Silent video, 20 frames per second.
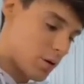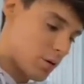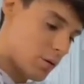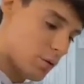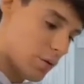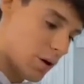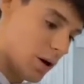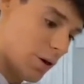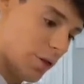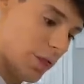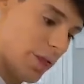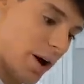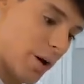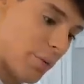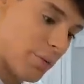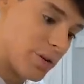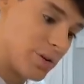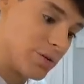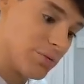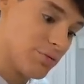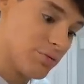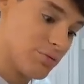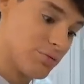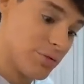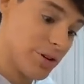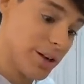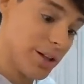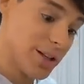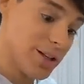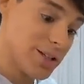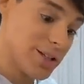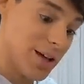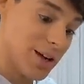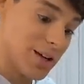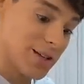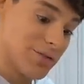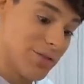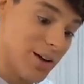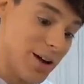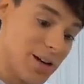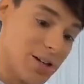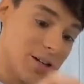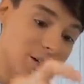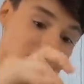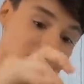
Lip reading: Wow, that was really satisfying to